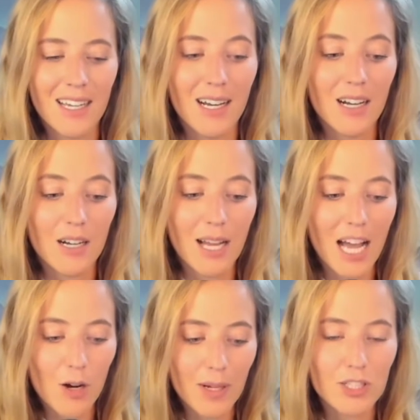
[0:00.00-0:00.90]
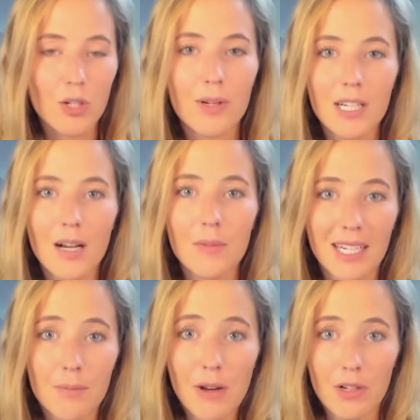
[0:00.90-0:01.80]
How am I showing up?
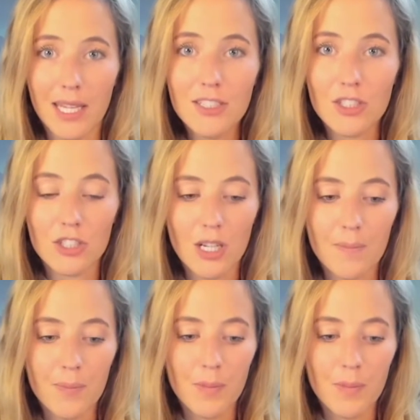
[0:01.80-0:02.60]
Like my relationship.